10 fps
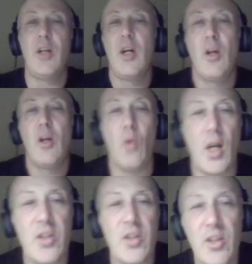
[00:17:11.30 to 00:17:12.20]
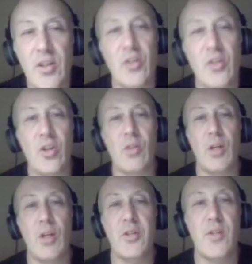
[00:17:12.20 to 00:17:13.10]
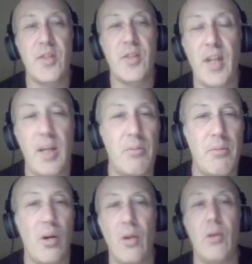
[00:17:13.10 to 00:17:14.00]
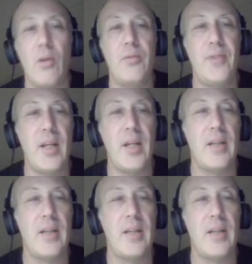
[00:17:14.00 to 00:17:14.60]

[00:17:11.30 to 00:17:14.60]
Washington should crush this game all day